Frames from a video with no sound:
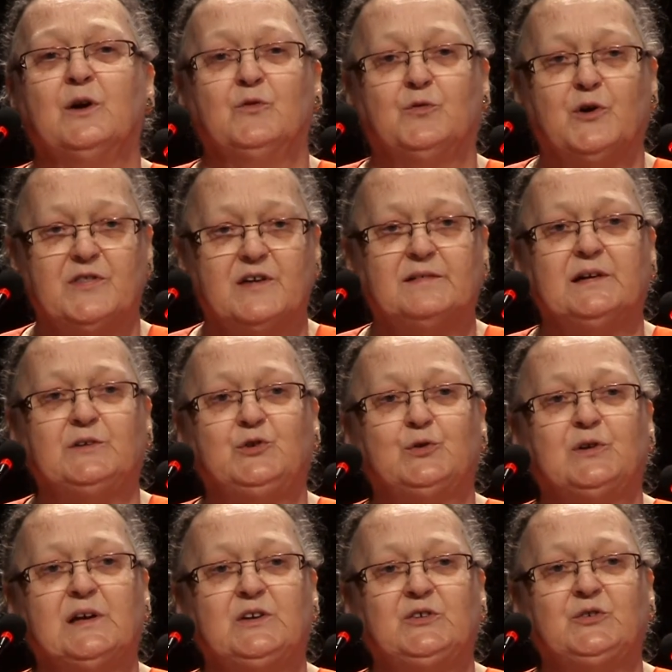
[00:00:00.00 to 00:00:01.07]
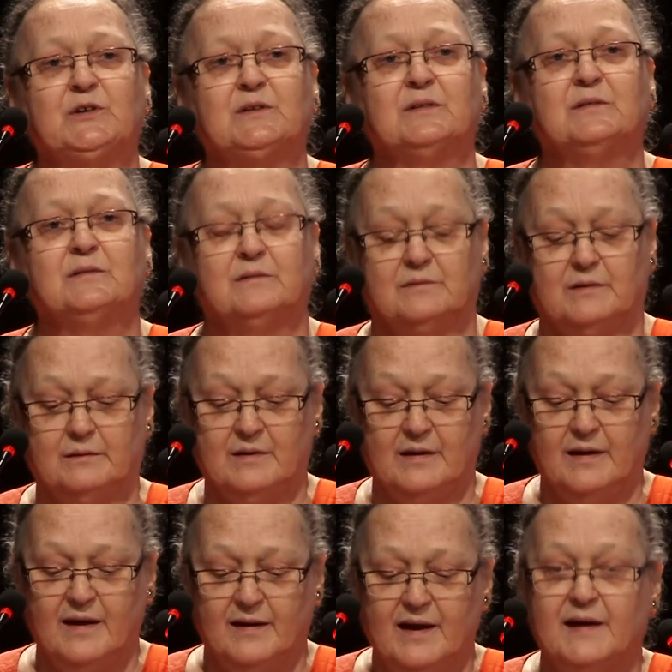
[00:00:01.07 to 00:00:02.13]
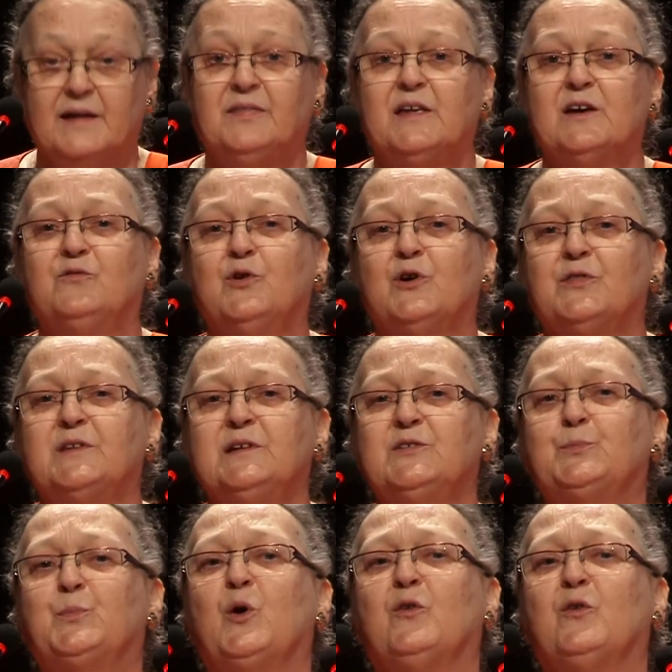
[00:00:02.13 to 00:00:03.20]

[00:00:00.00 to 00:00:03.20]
for their education. And therefore, these poor